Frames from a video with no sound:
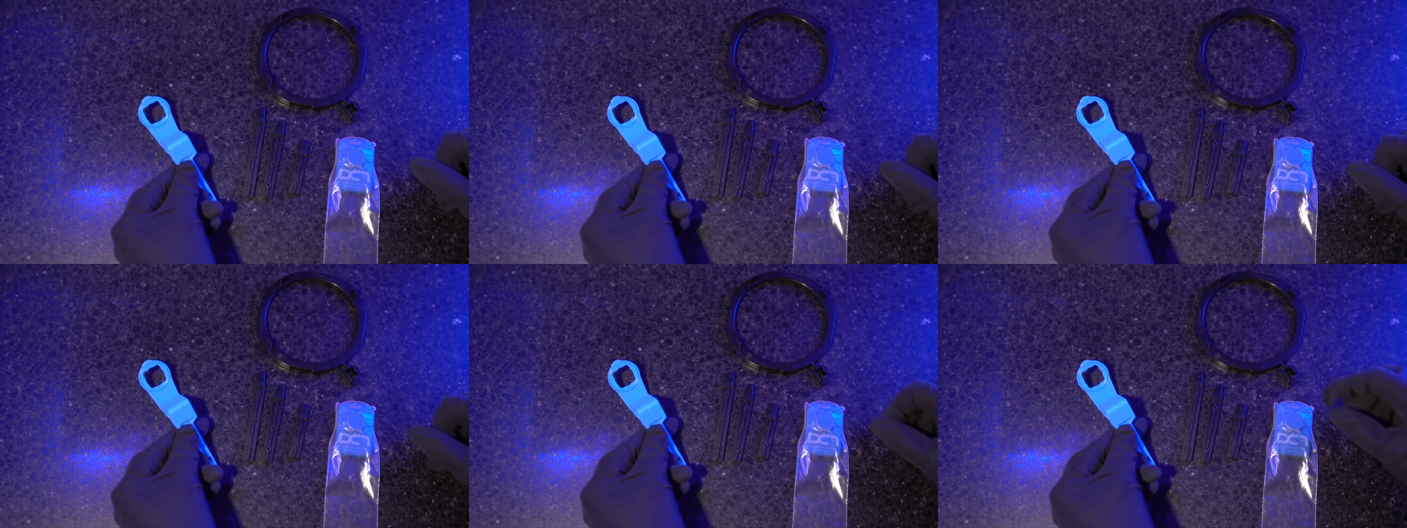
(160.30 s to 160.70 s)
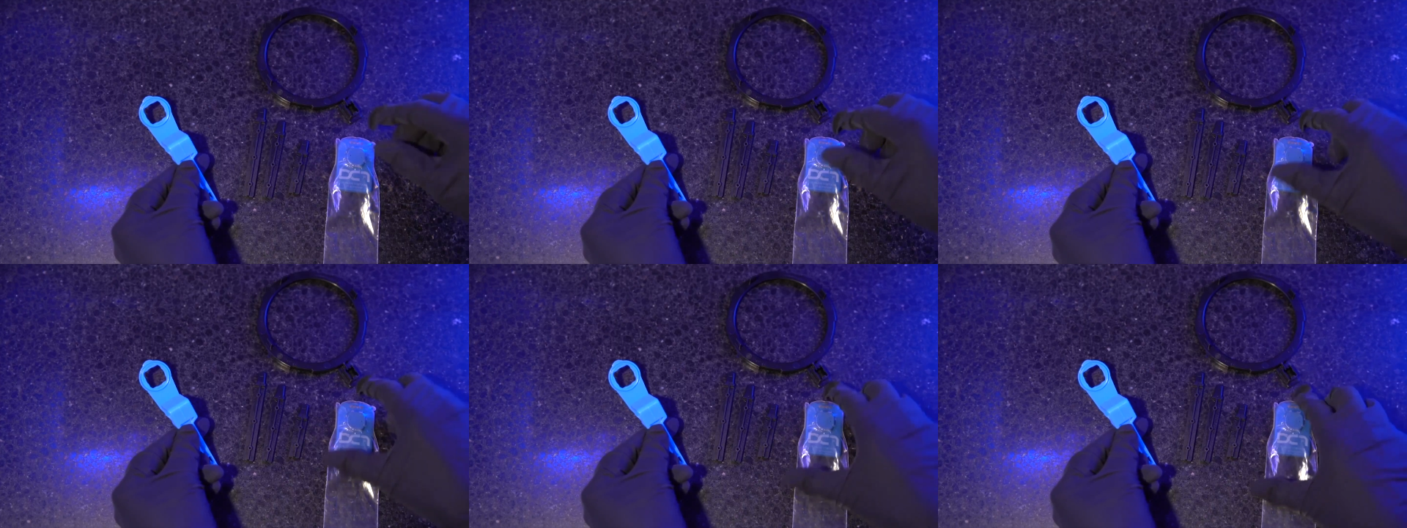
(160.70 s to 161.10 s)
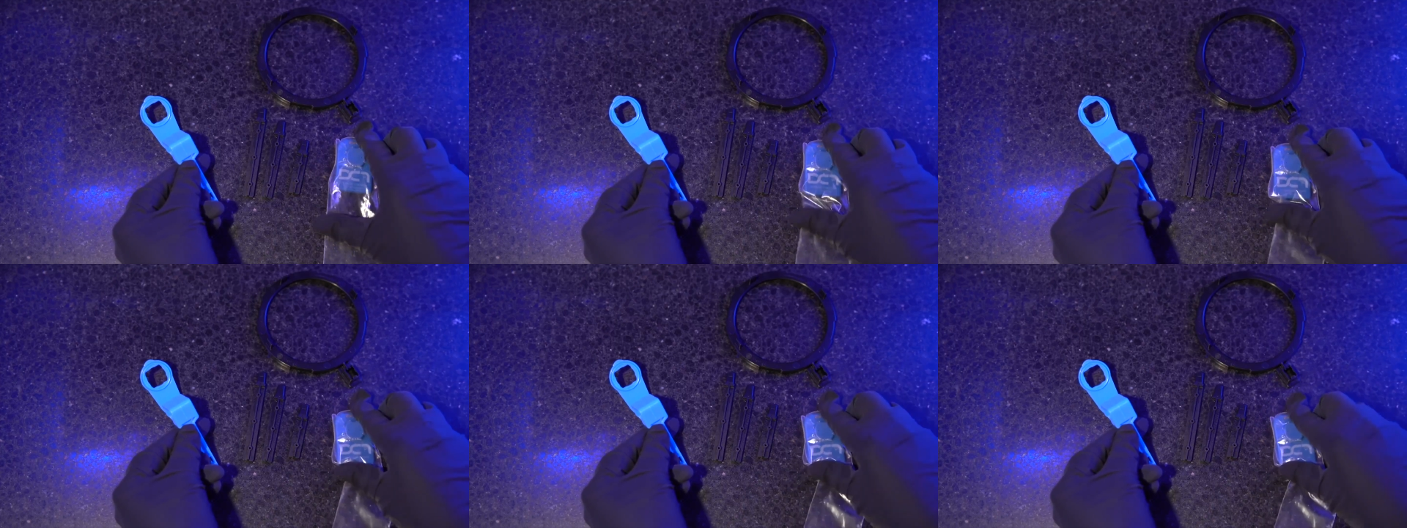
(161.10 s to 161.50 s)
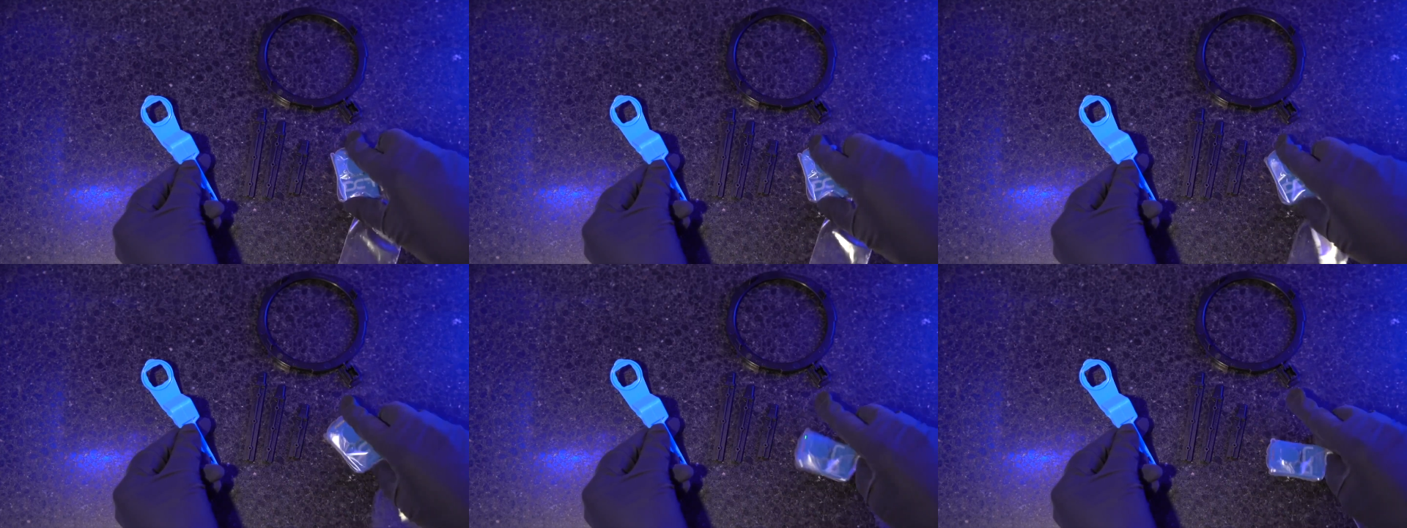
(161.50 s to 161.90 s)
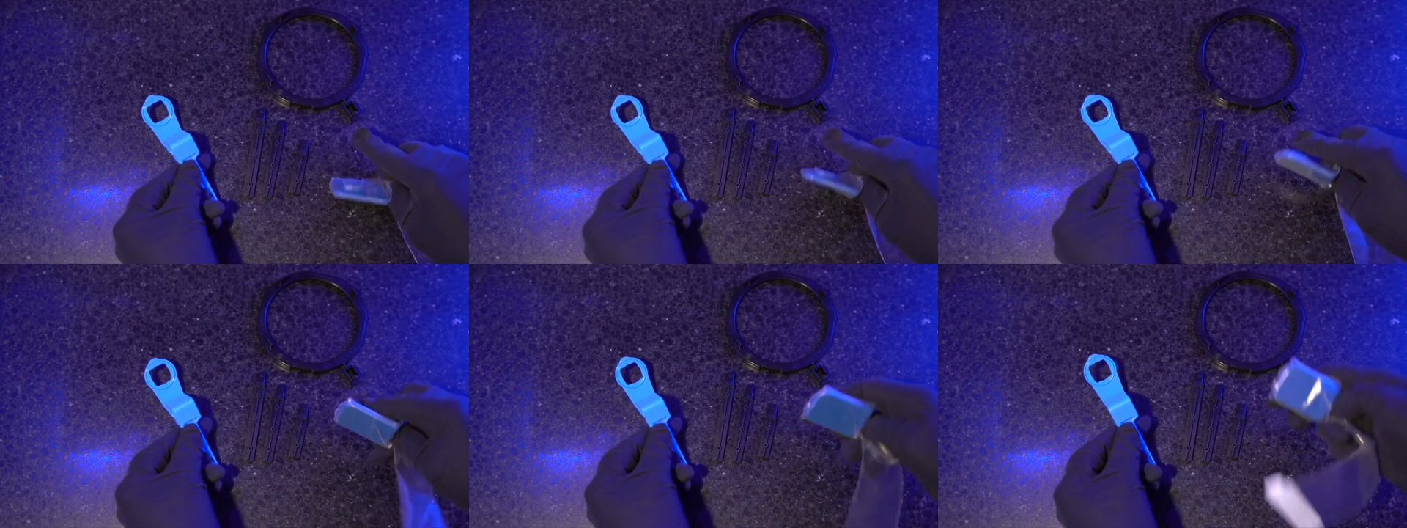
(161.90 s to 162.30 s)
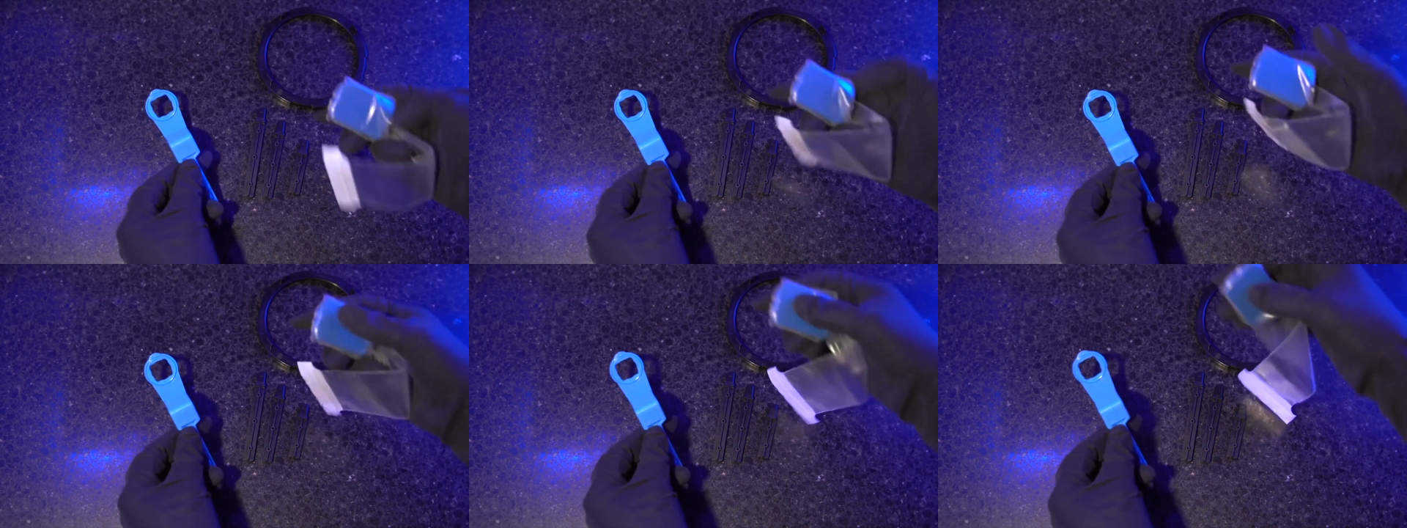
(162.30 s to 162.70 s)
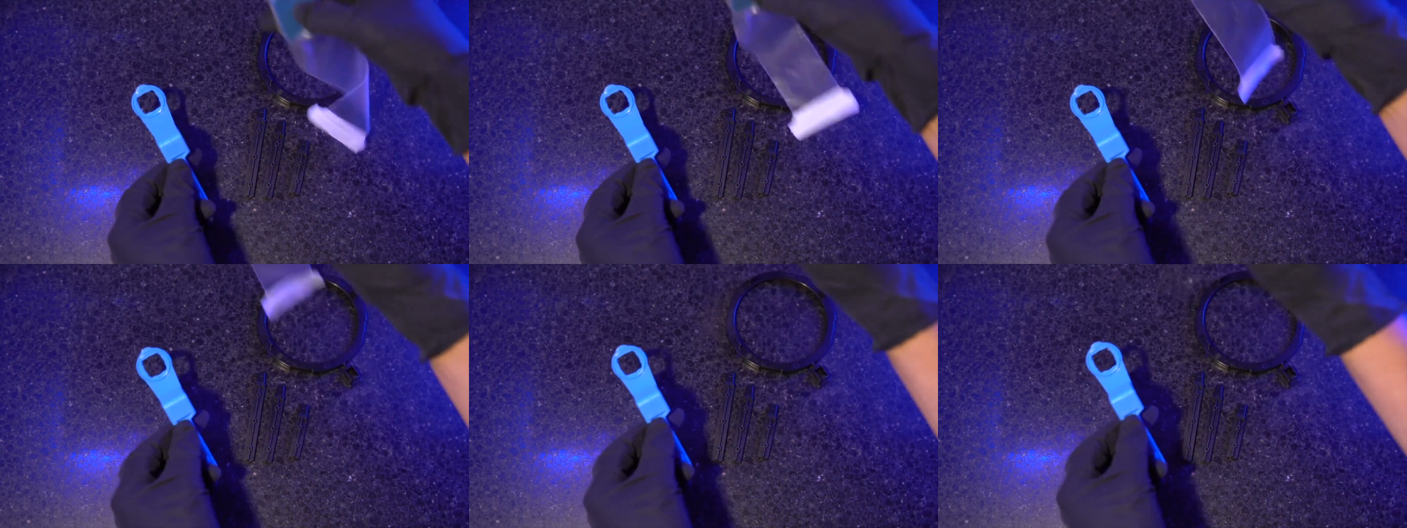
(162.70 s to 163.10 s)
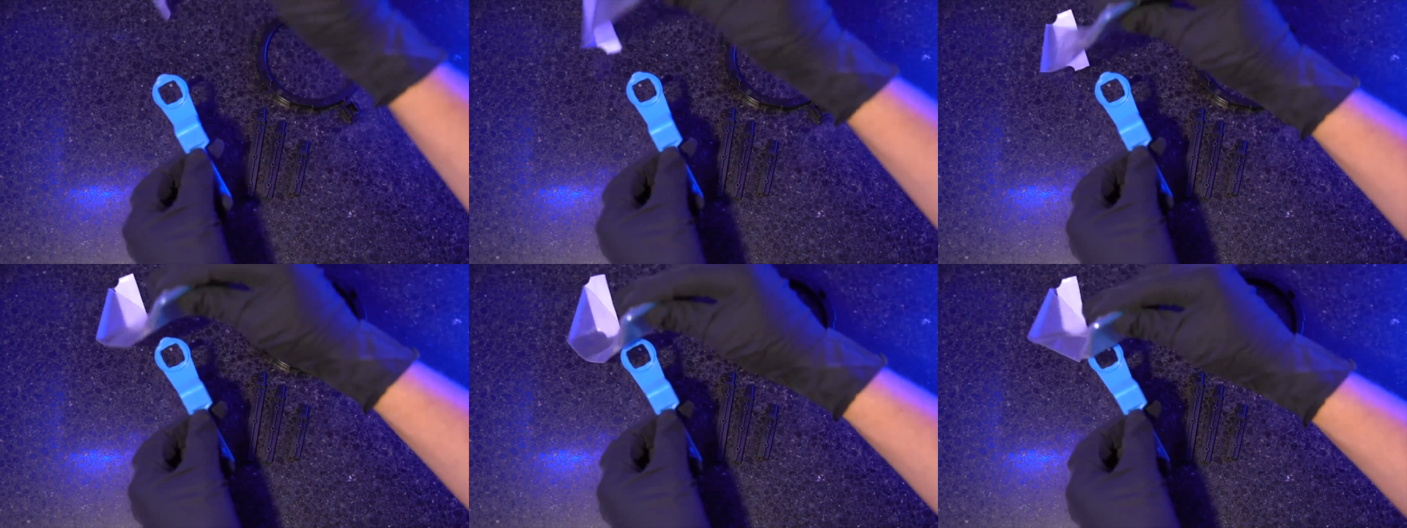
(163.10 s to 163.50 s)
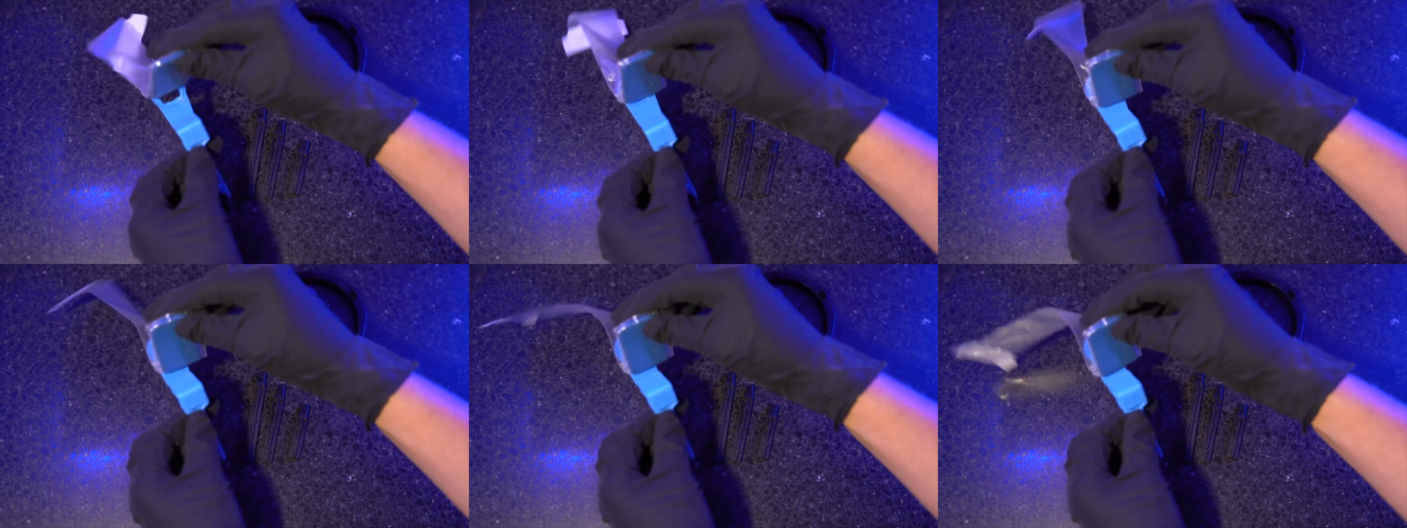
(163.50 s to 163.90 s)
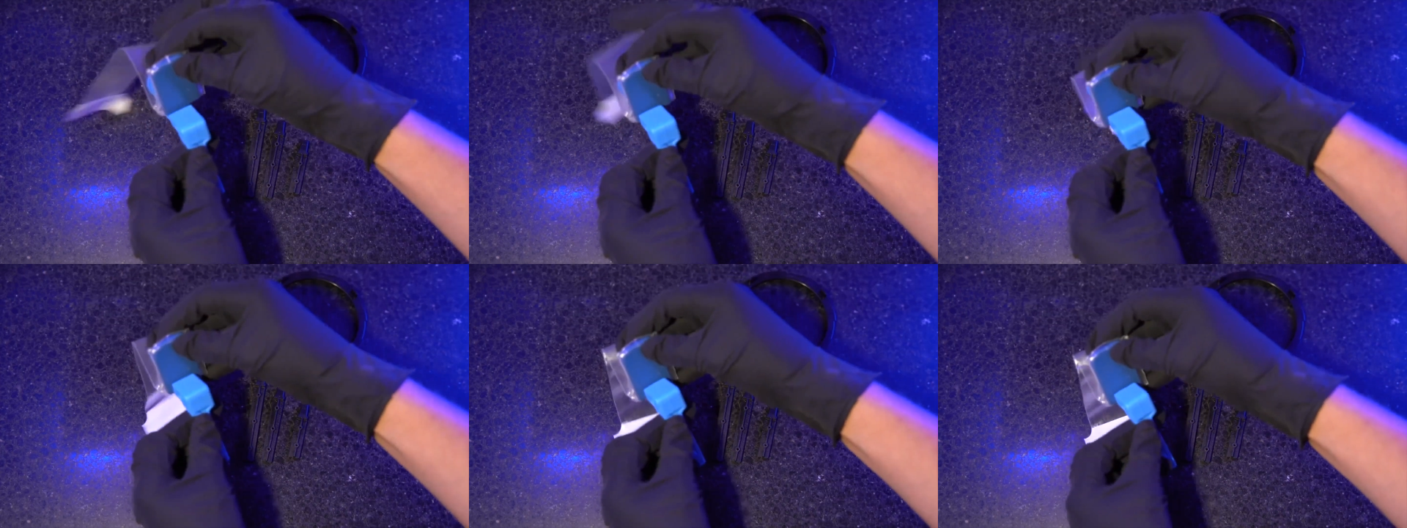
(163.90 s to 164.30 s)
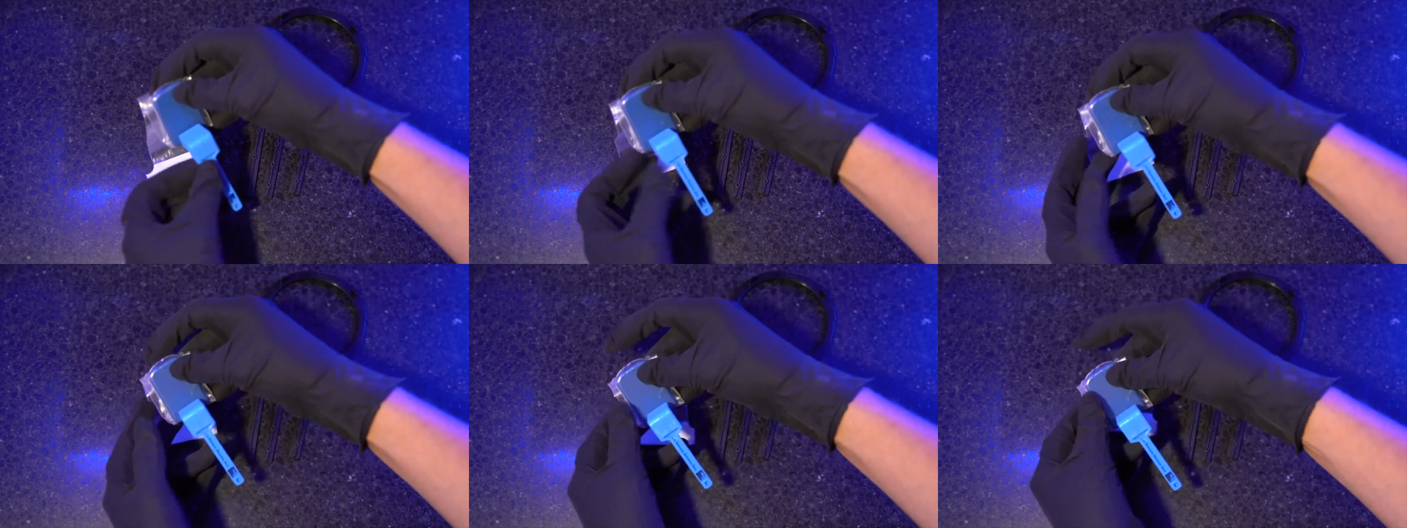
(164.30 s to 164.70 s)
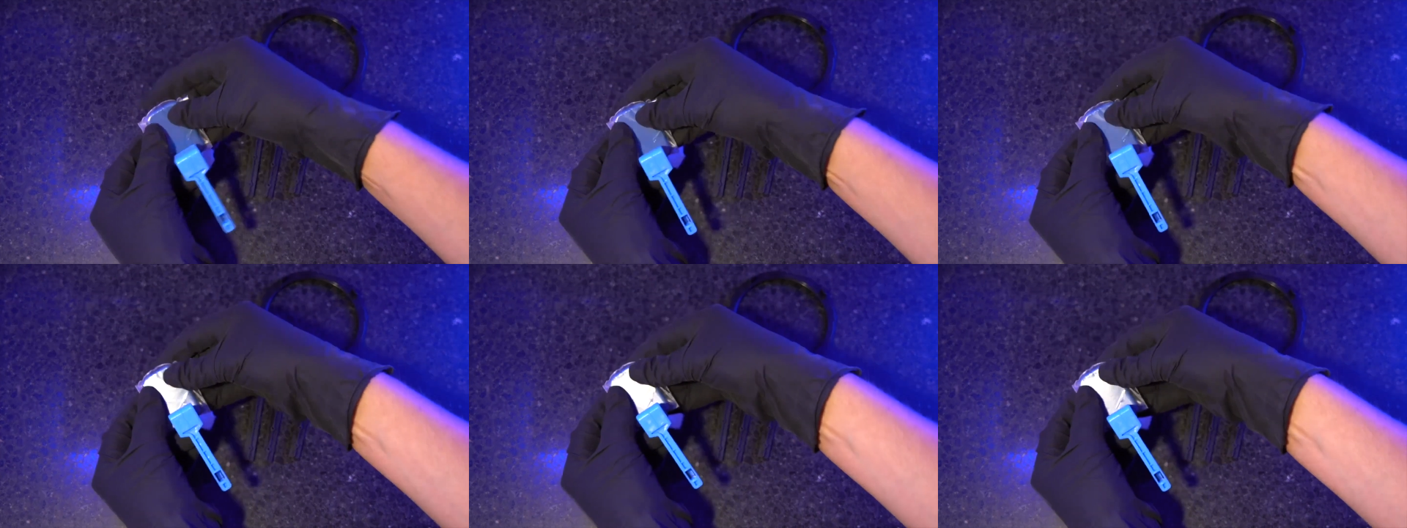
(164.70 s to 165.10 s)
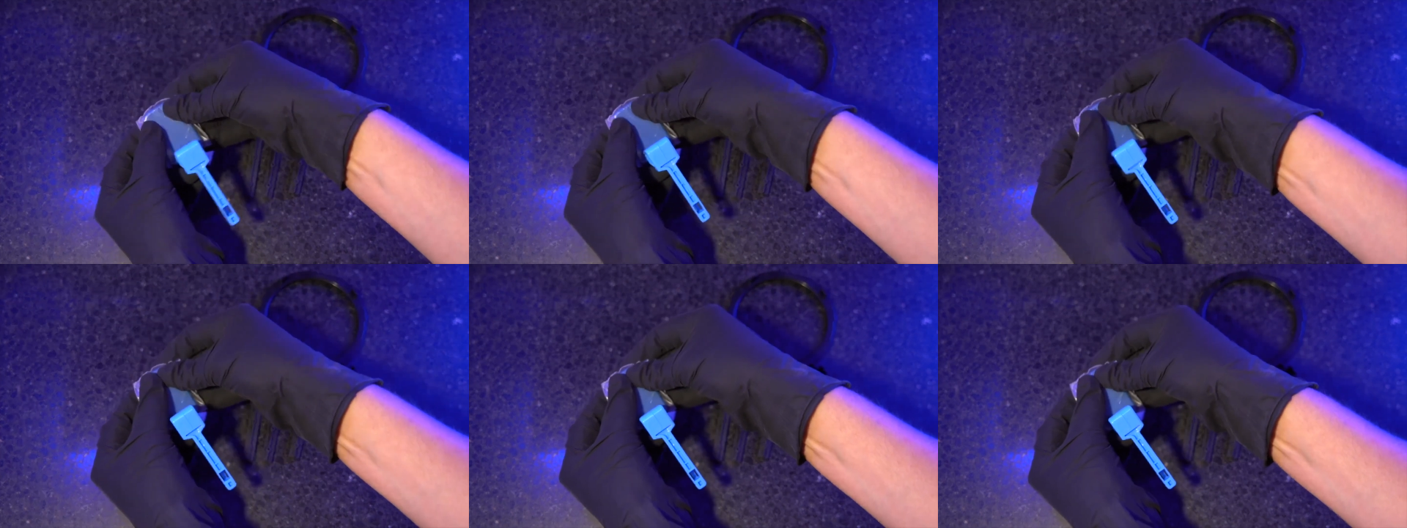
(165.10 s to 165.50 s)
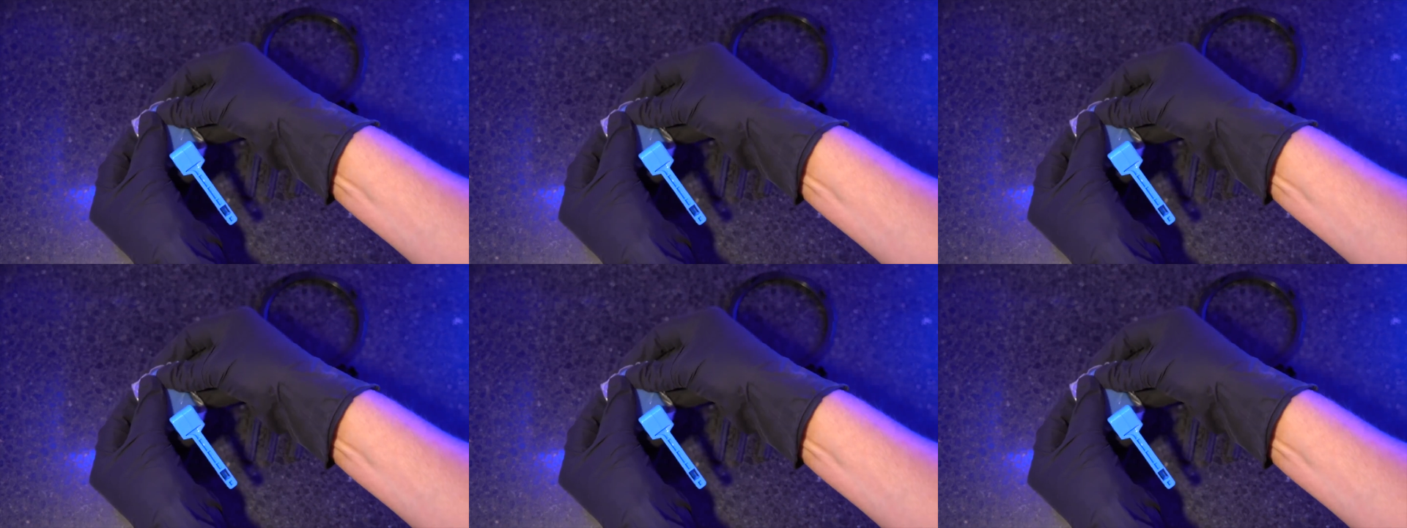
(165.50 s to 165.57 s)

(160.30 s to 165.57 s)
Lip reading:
(no speaker visible)